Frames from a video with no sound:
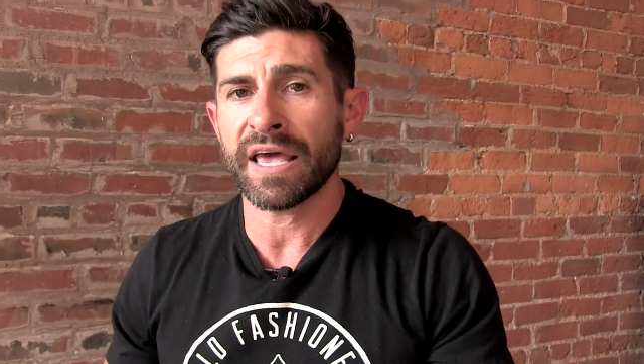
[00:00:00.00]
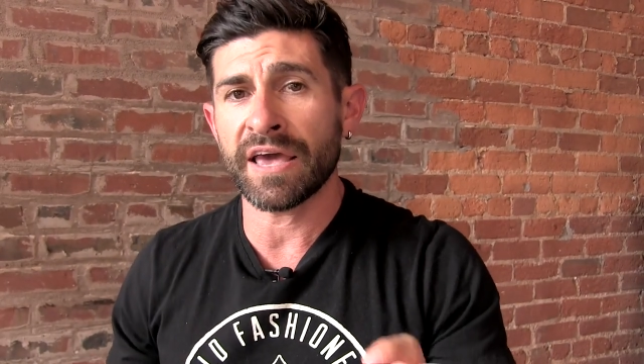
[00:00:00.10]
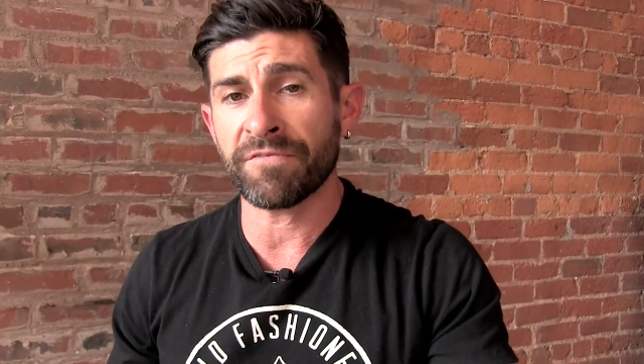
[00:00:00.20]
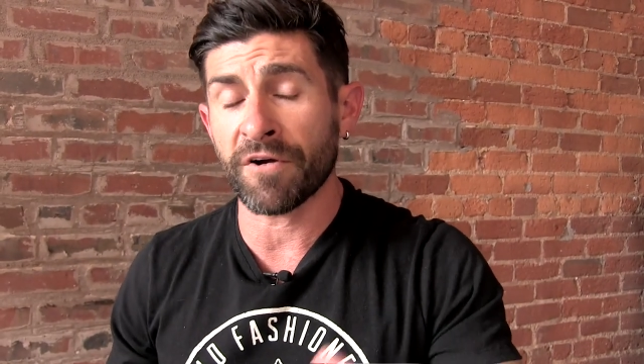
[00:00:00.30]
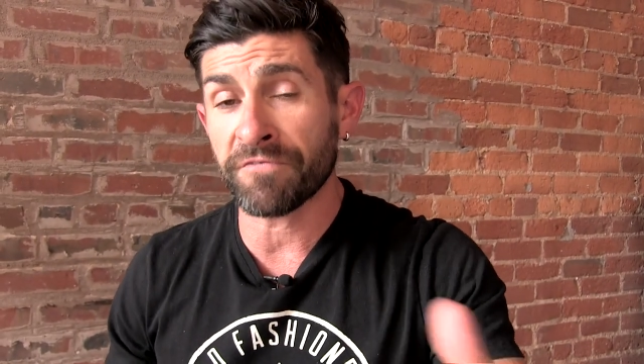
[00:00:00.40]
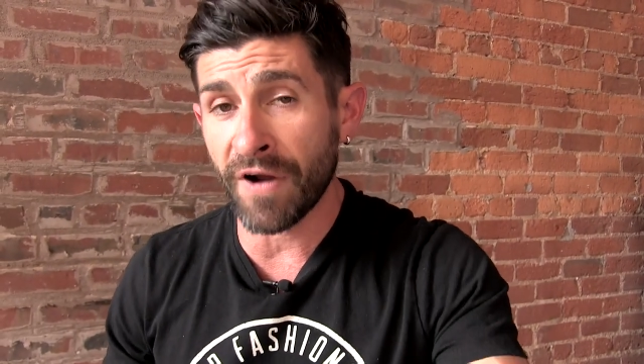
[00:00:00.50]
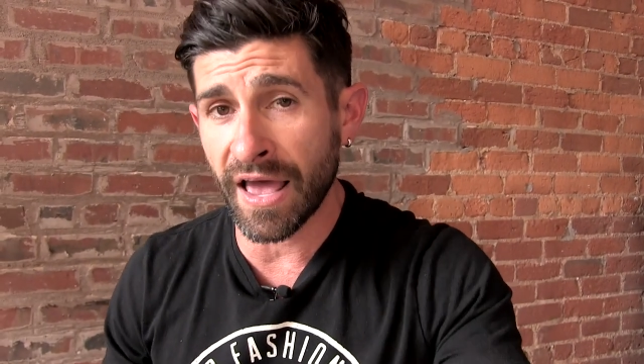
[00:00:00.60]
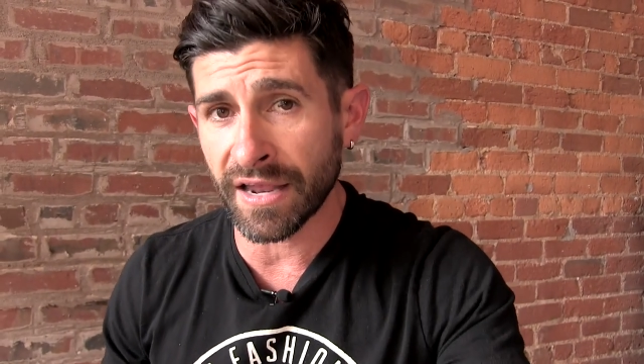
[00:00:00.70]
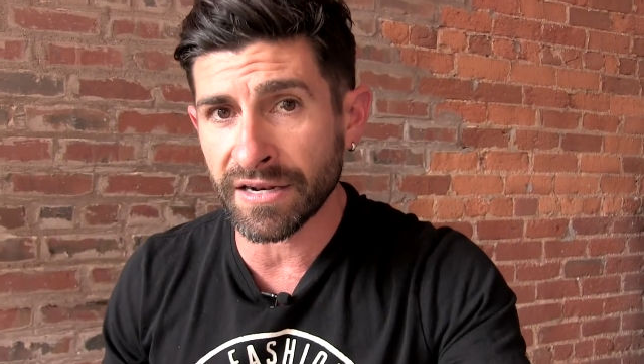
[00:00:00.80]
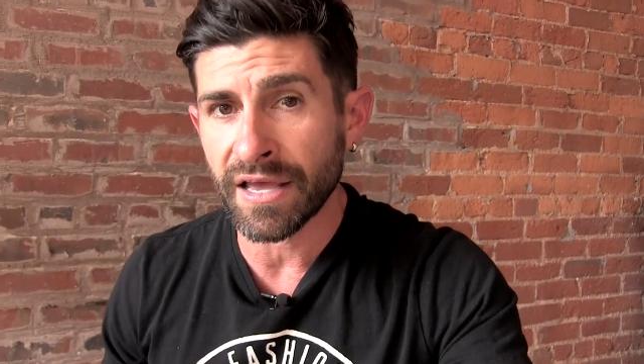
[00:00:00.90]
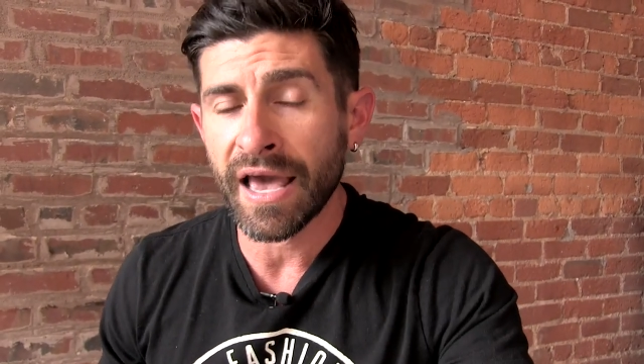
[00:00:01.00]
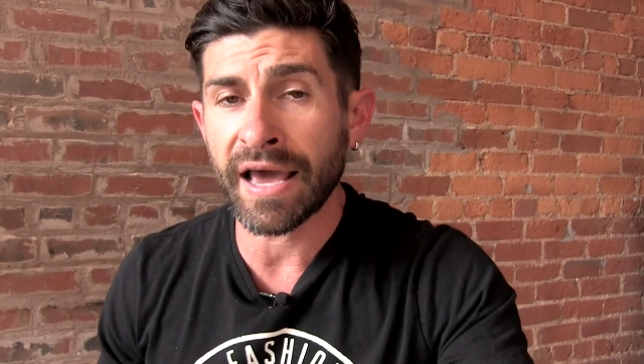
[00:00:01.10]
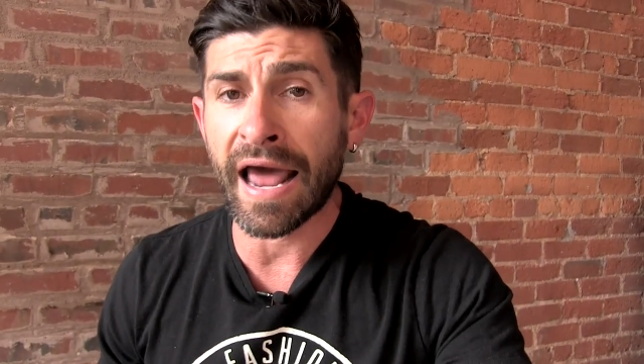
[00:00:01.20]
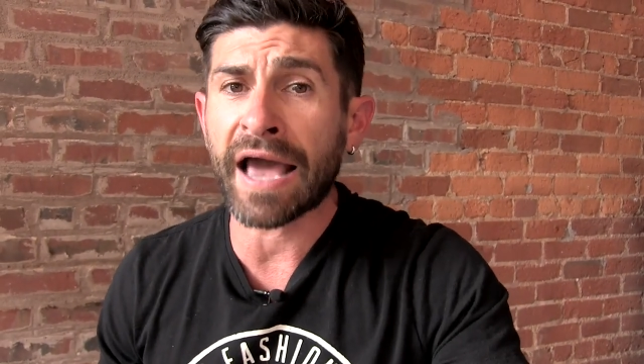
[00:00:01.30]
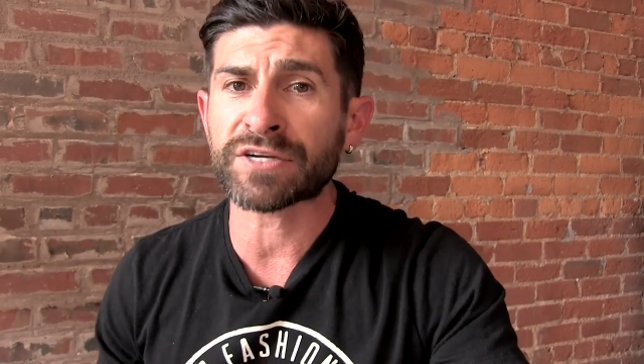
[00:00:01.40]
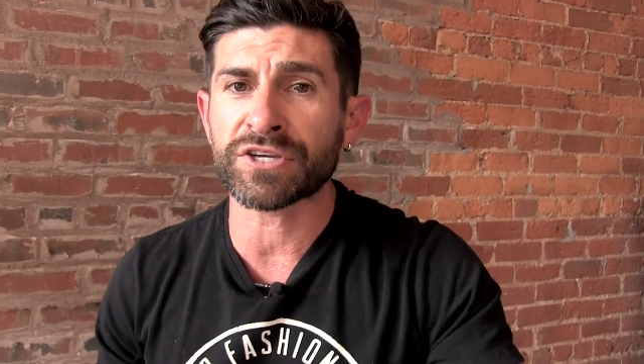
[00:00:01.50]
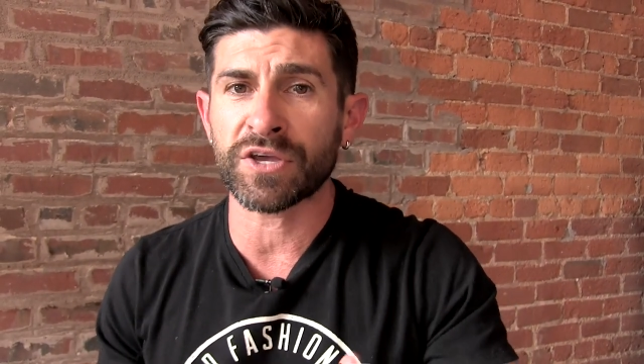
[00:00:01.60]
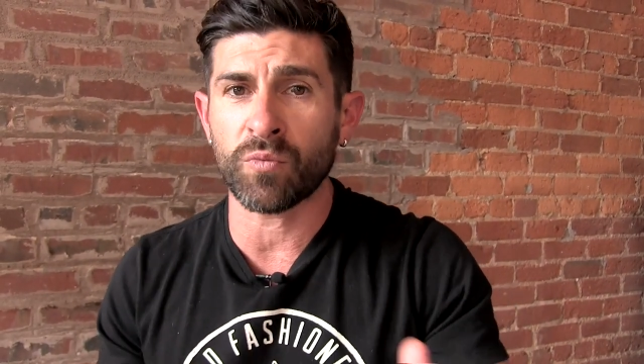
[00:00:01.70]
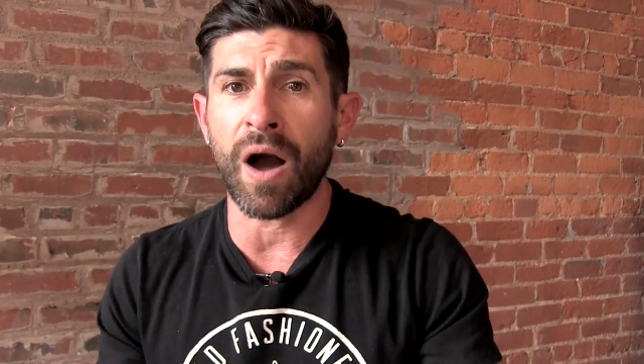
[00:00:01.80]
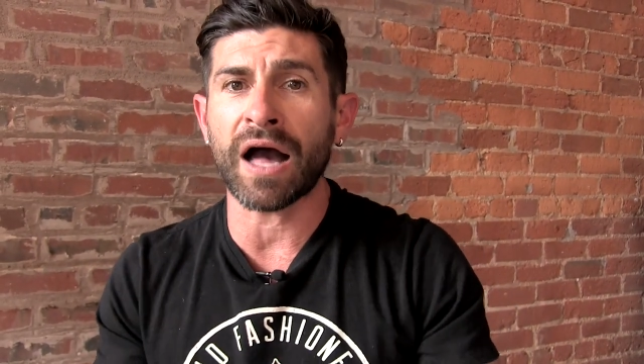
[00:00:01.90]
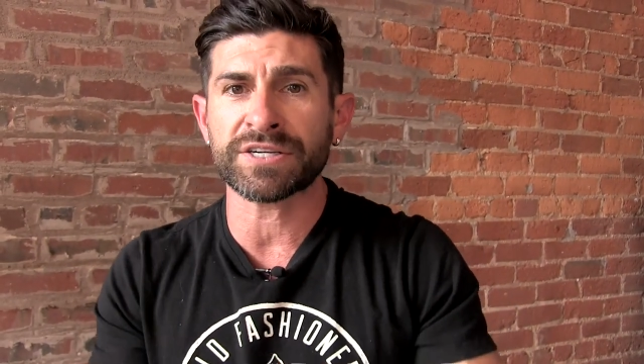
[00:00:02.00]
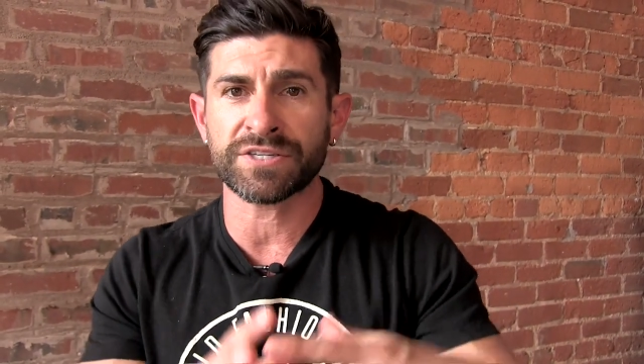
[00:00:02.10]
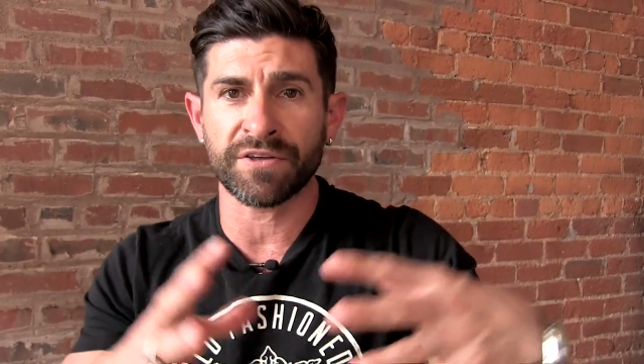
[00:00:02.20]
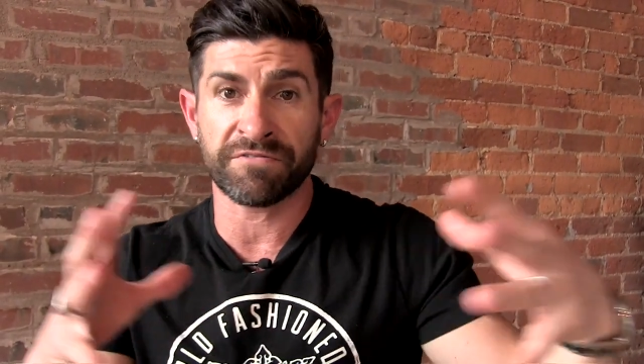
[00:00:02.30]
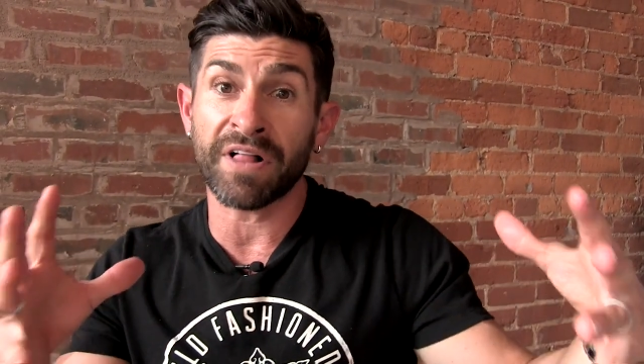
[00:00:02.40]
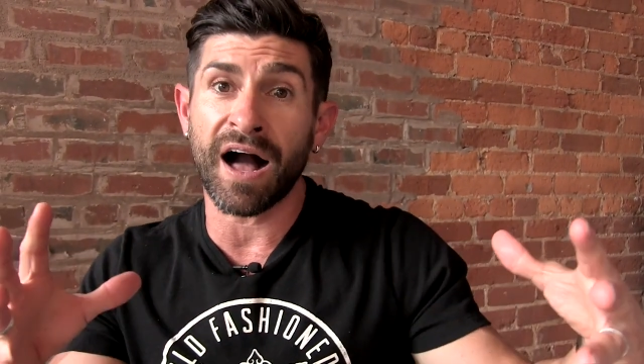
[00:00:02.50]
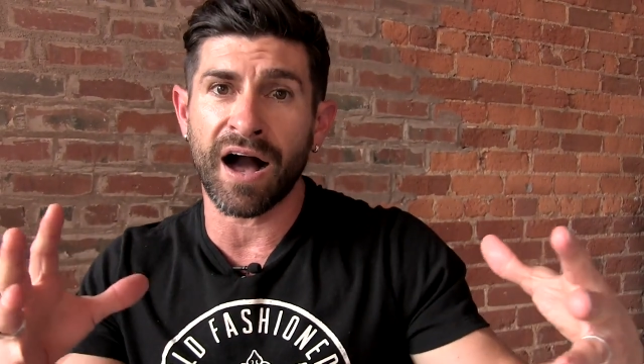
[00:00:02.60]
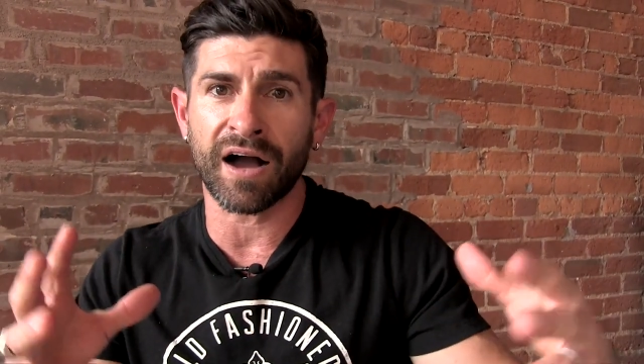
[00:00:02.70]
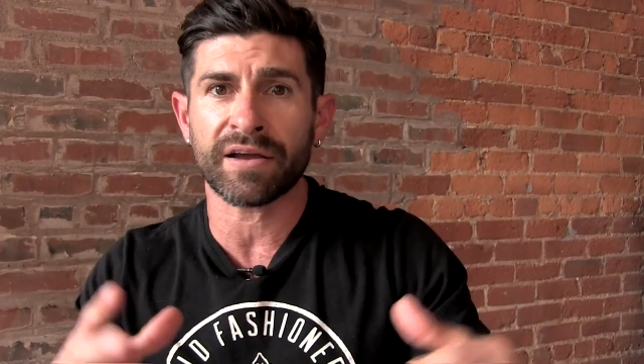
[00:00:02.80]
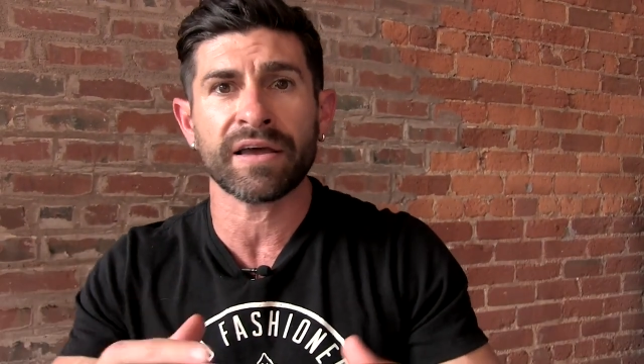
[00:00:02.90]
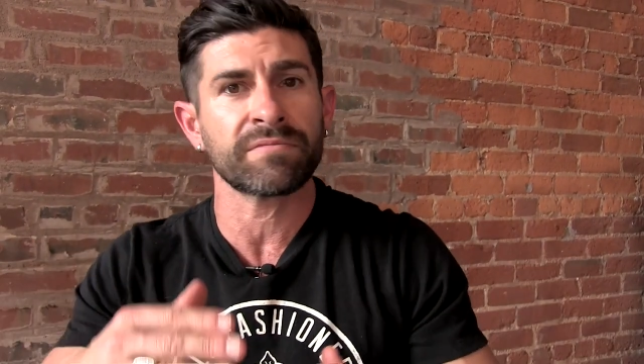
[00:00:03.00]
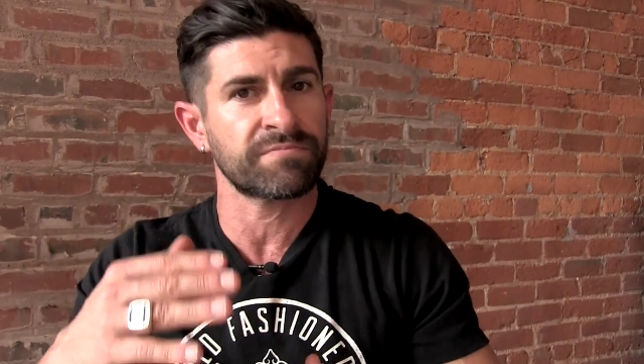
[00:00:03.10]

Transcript: If our friend had actually watched the vlog